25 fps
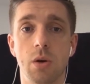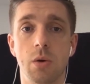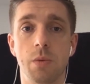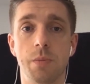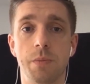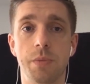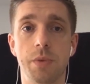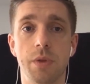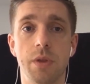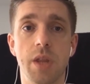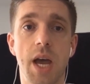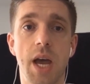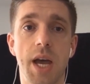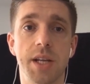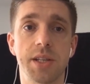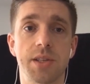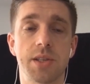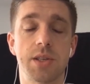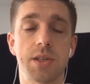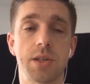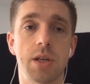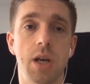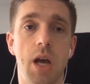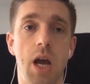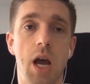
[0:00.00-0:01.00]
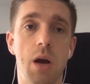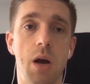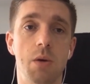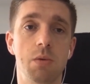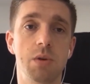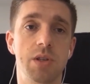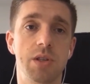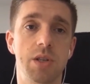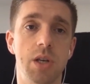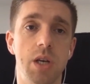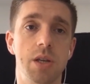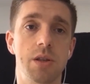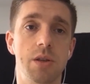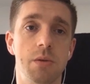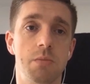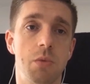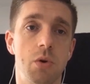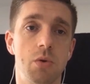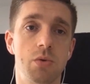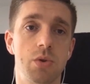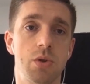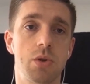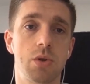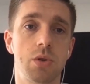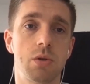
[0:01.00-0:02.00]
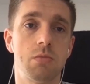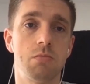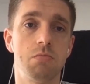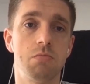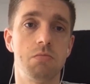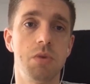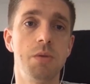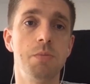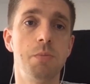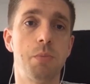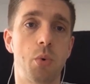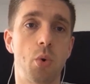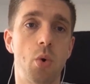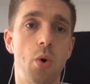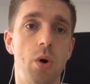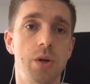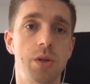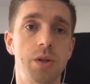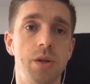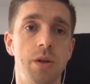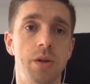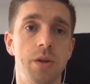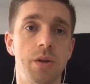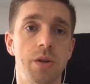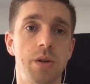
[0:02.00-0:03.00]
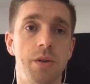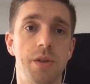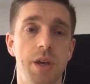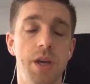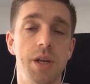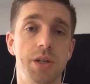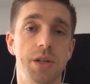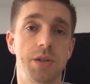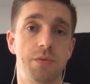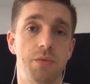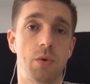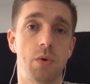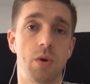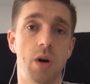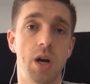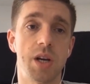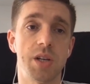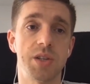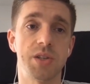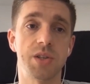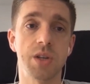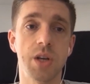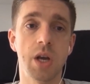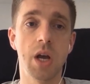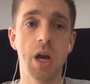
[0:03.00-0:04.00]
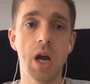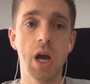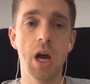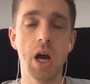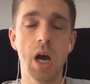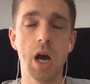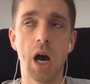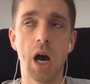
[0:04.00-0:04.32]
So that's, I would say, the most important things for us.